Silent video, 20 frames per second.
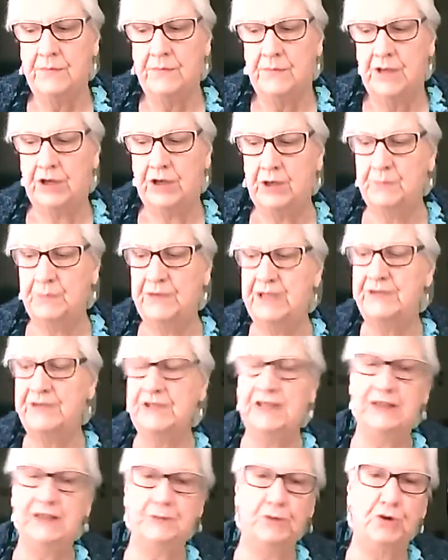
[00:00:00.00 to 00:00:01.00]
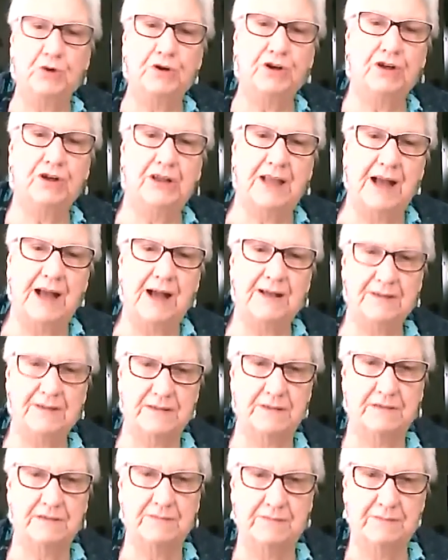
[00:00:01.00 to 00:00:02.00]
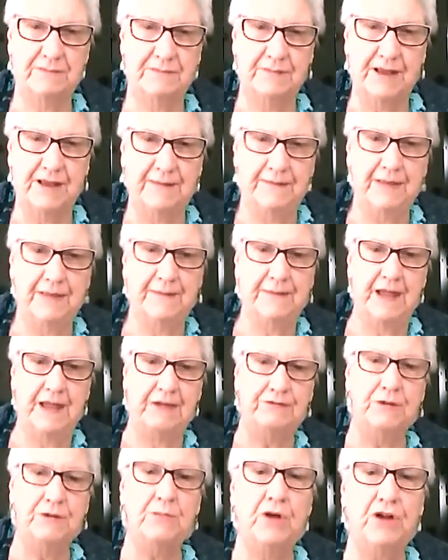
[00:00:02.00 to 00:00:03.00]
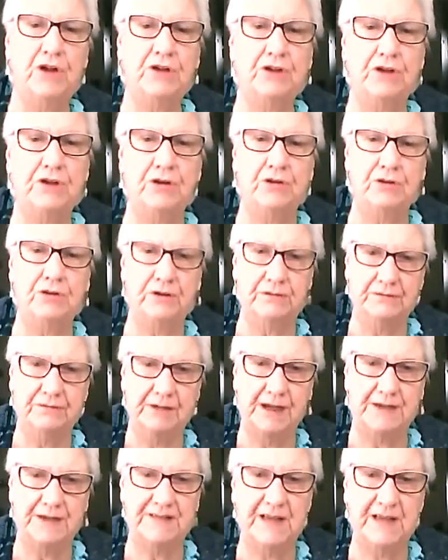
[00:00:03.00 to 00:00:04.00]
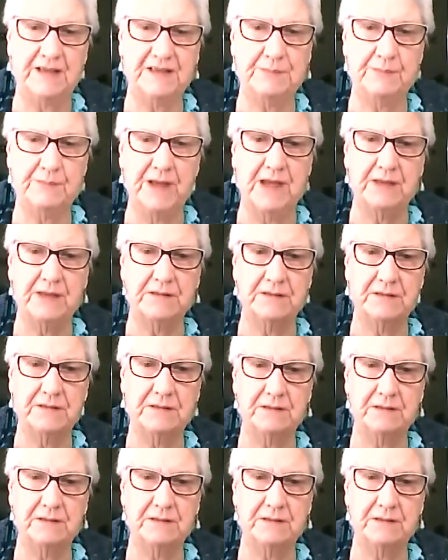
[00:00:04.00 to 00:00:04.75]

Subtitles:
It could be in the water glass. Every molecule has that space.